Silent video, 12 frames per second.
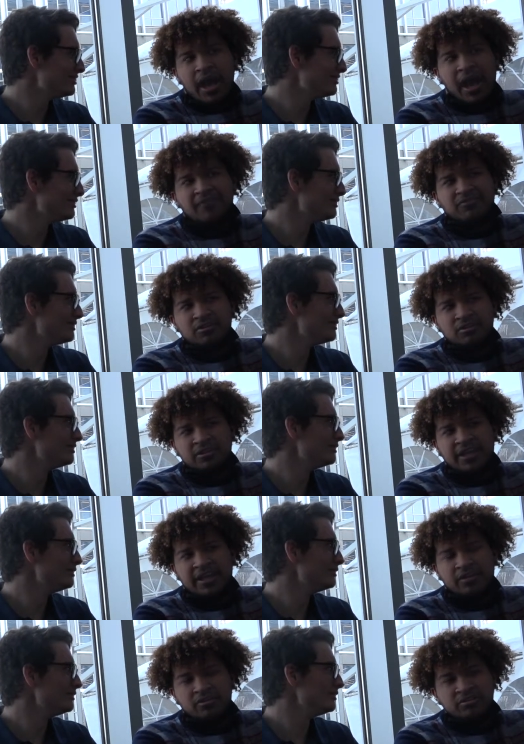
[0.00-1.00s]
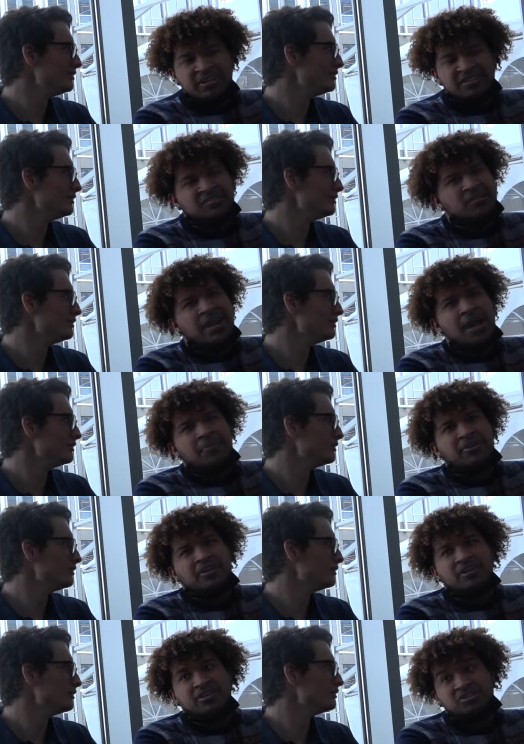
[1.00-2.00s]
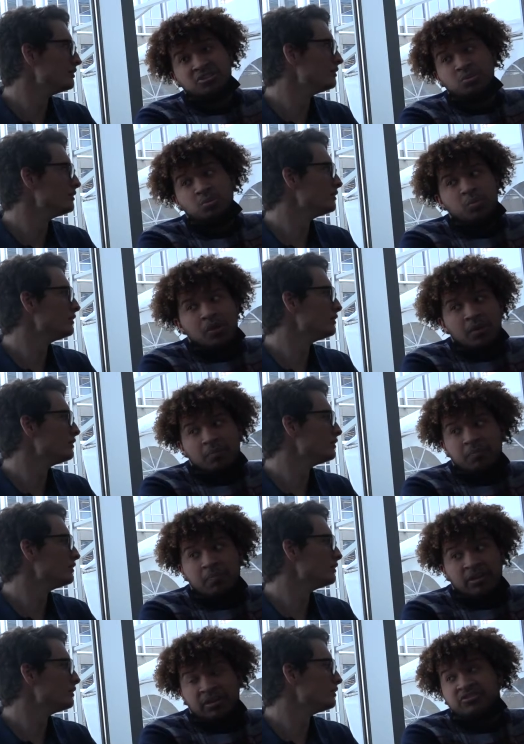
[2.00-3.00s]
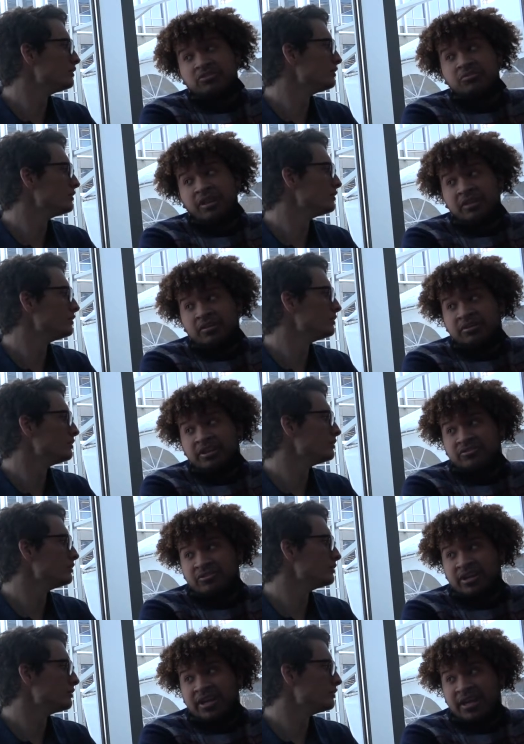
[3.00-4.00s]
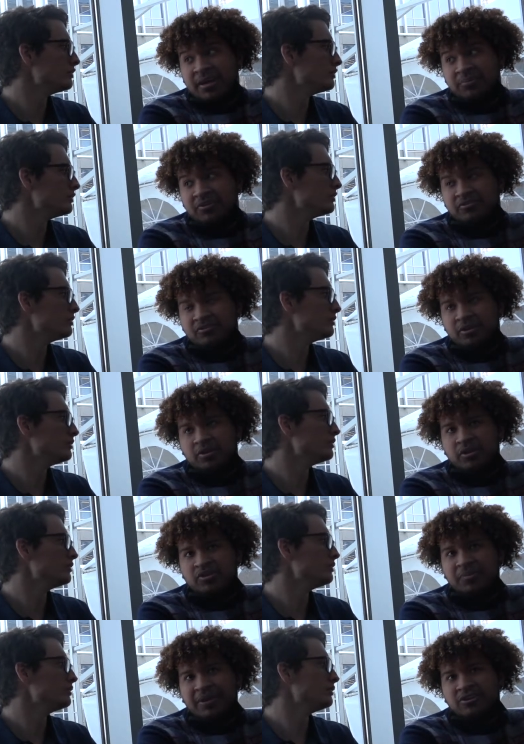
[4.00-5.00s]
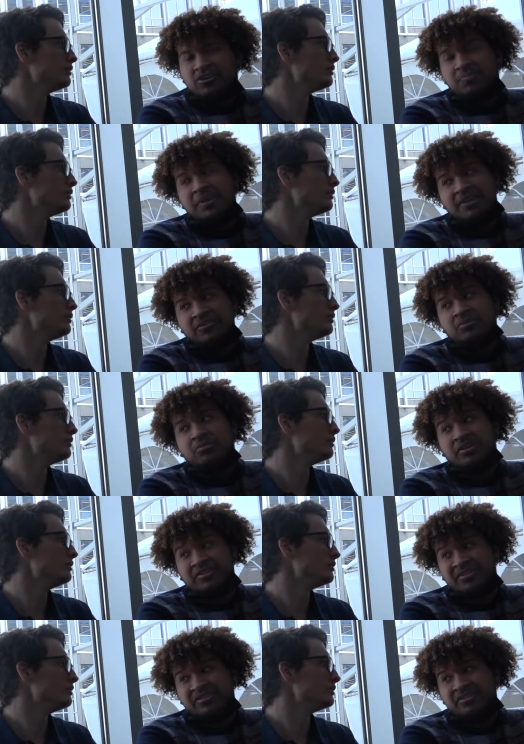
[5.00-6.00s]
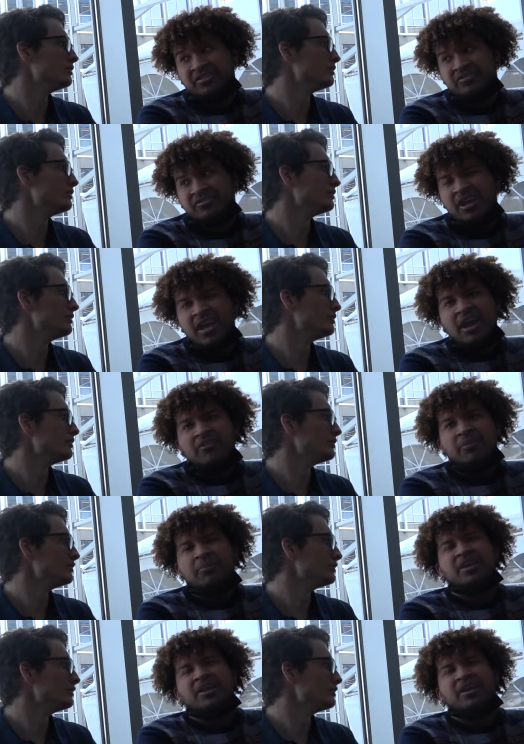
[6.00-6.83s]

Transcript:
Speaker 1: I've learned that good things don't happen unless you unless you think good things are going to happen. So it's better to speak into an existence than be